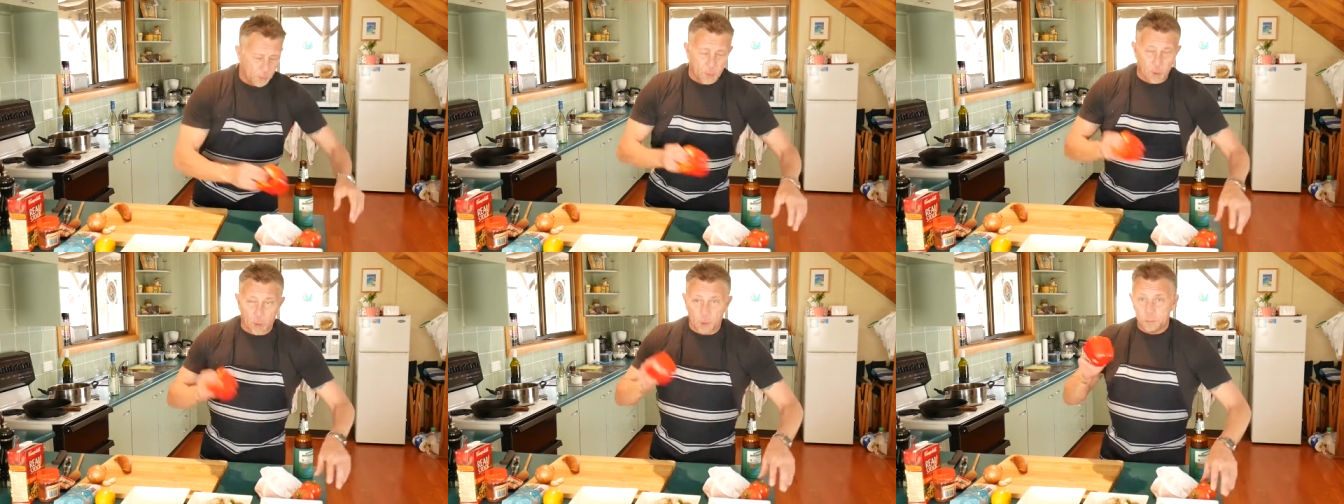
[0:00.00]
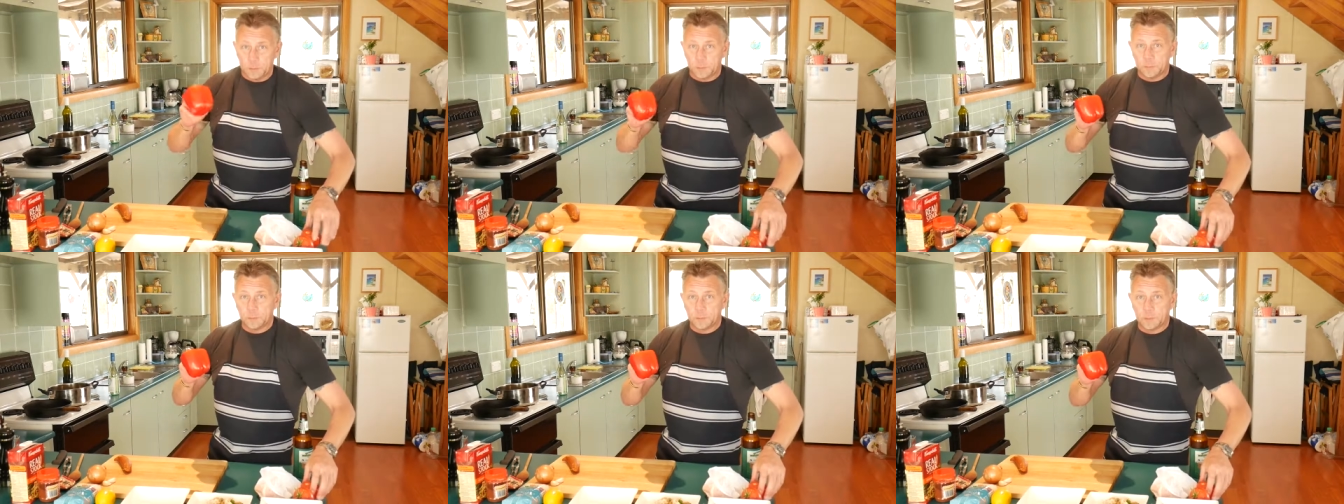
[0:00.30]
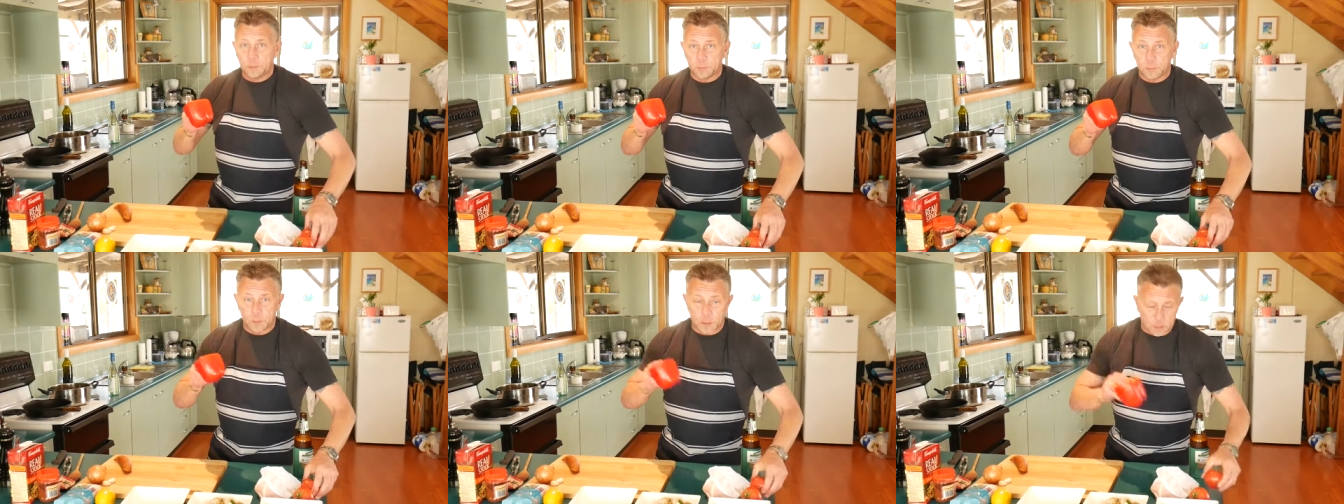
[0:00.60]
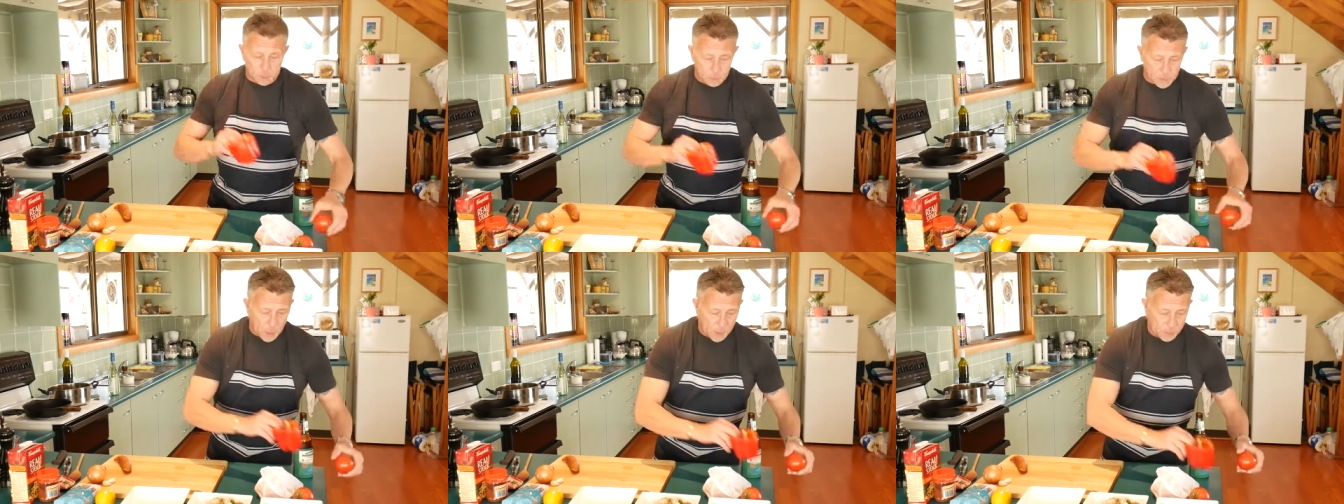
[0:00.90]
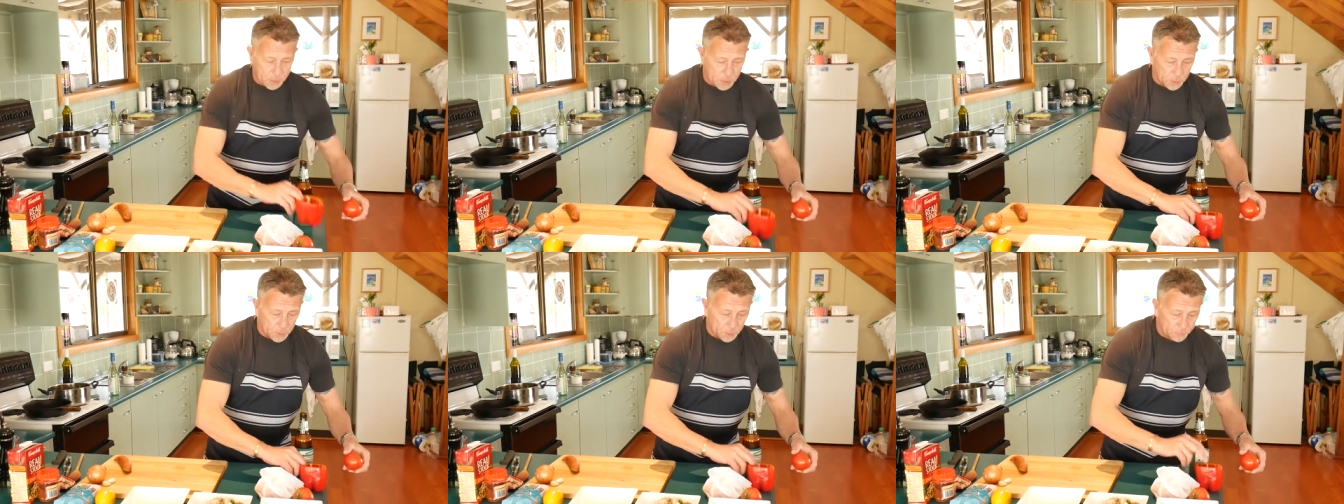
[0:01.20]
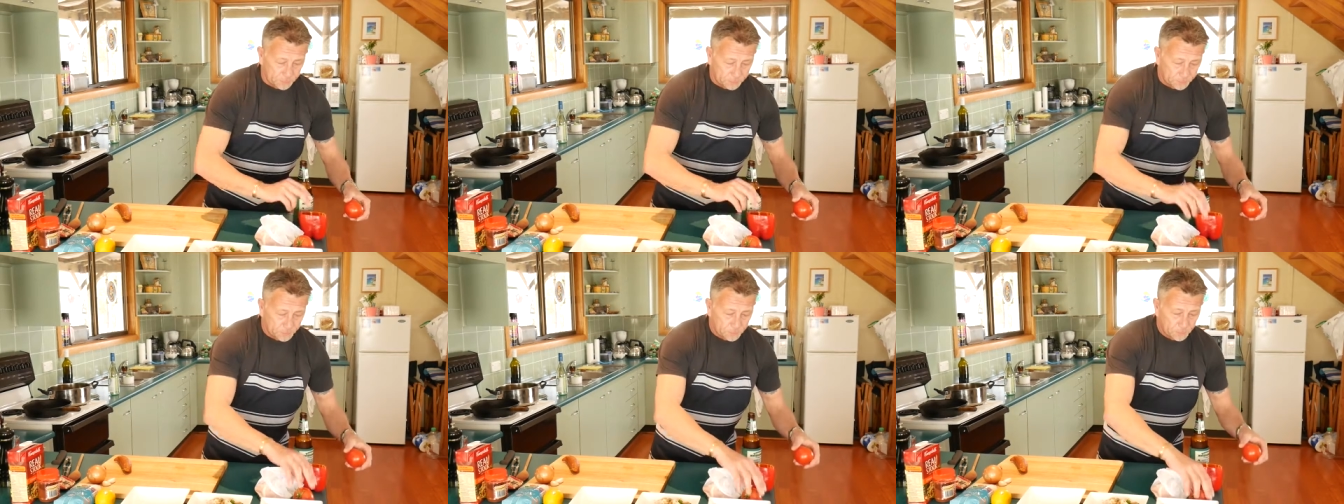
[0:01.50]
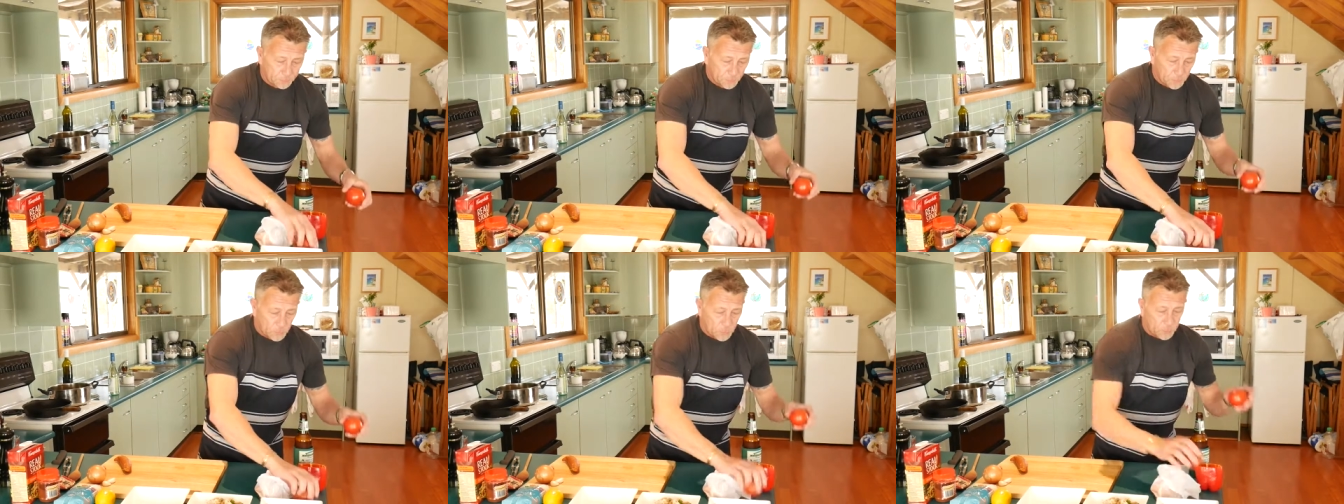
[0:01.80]
we've got capsicum,
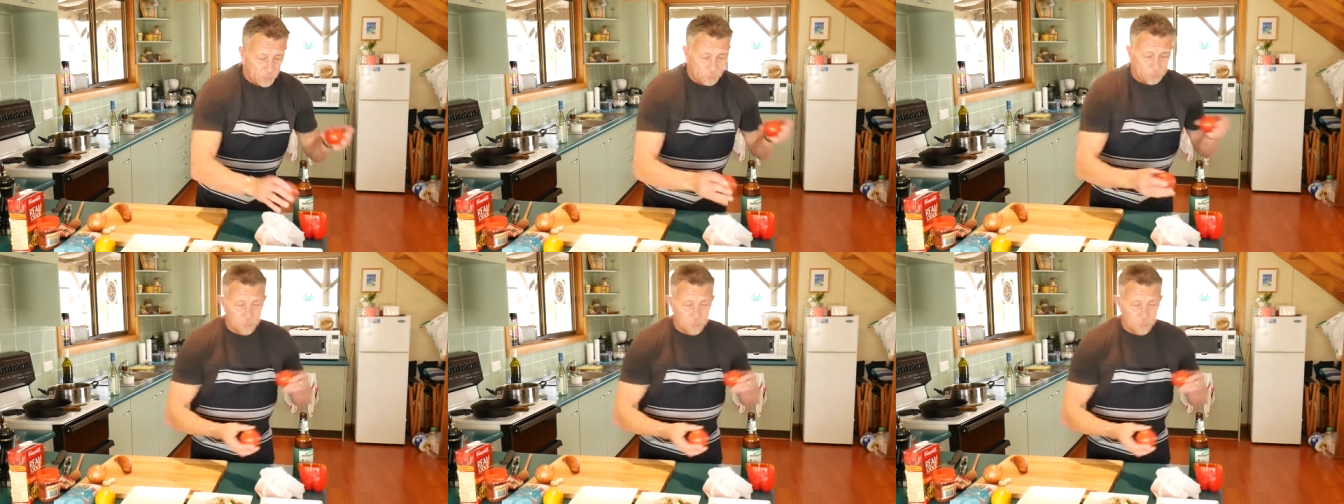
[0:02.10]
right?